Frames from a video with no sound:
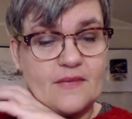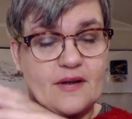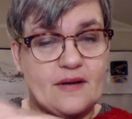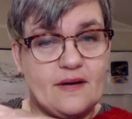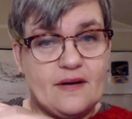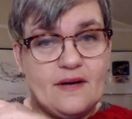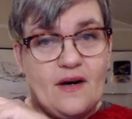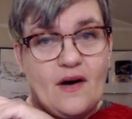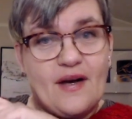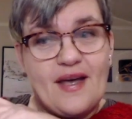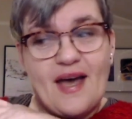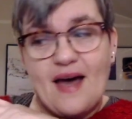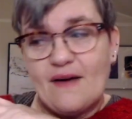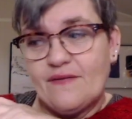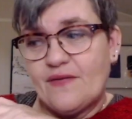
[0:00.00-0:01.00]
I
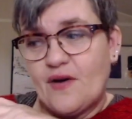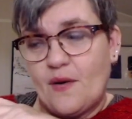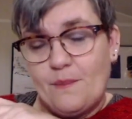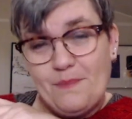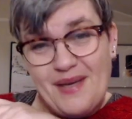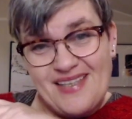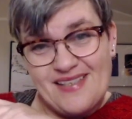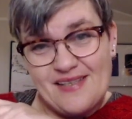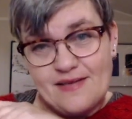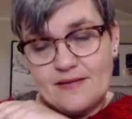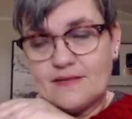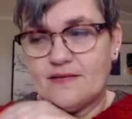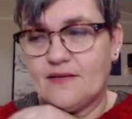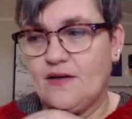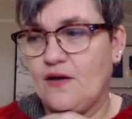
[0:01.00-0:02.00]
have a bit
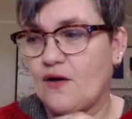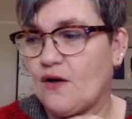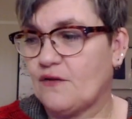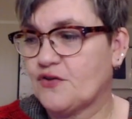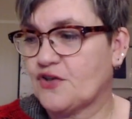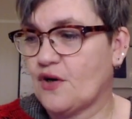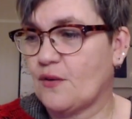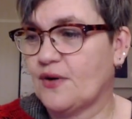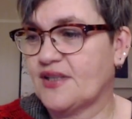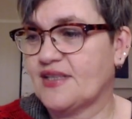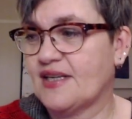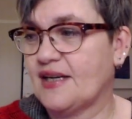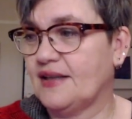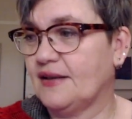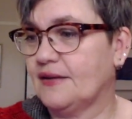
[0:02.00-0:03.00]
of show and
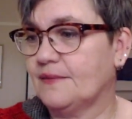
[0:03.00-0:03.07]
tell.